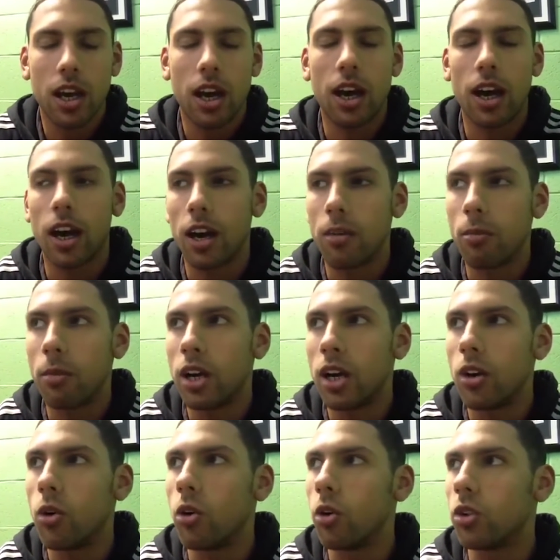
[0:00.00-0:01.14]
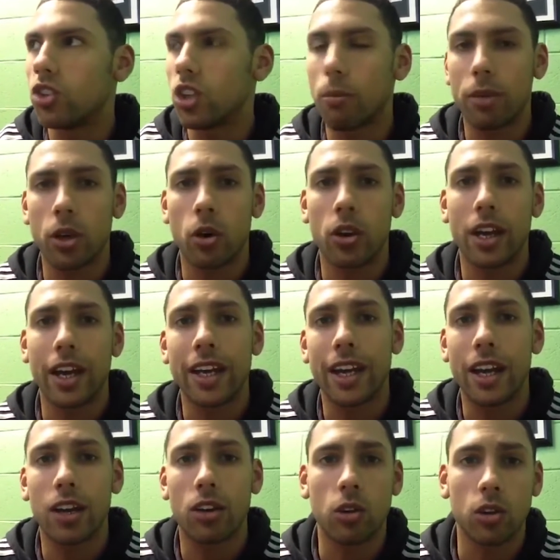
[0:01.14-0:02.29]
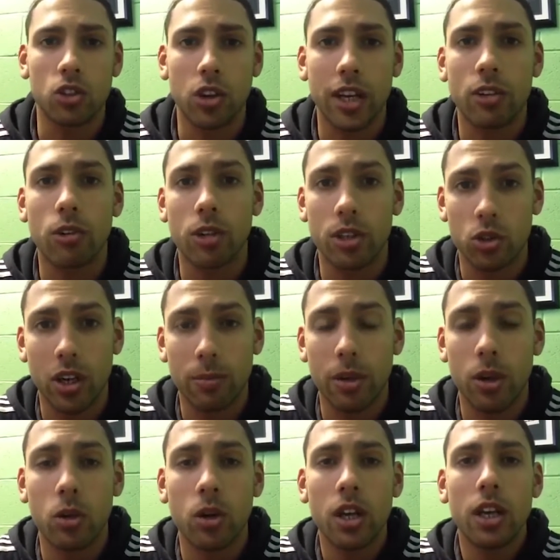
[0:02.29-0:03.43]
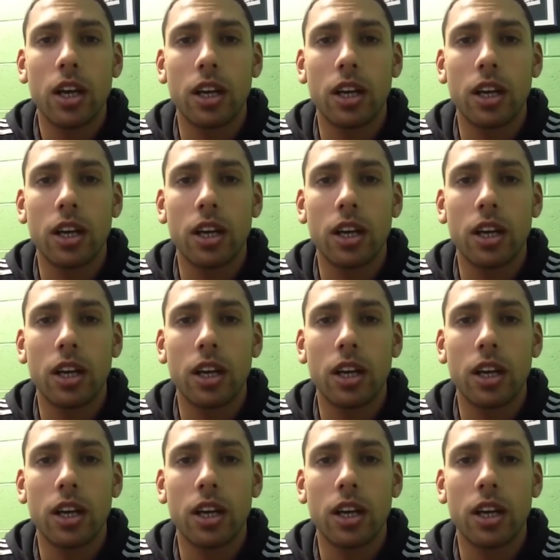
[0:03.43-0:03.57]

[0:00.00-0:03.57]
or jumping on a cross trainer or a treadmill